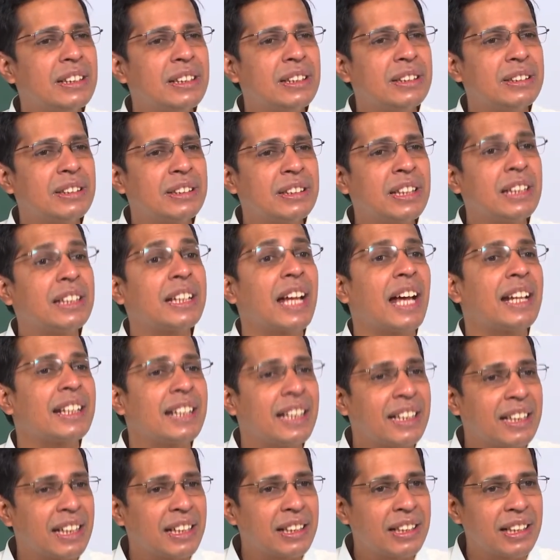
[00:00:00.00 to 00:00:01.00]
uh, the
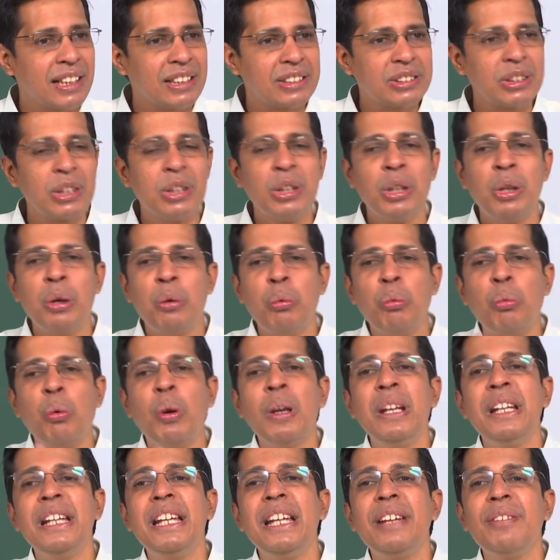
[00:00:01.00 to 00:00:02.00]
target address
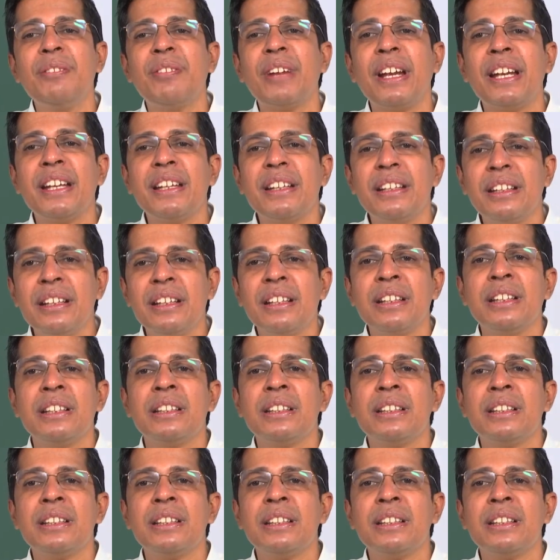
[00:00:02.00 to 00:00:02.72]
only when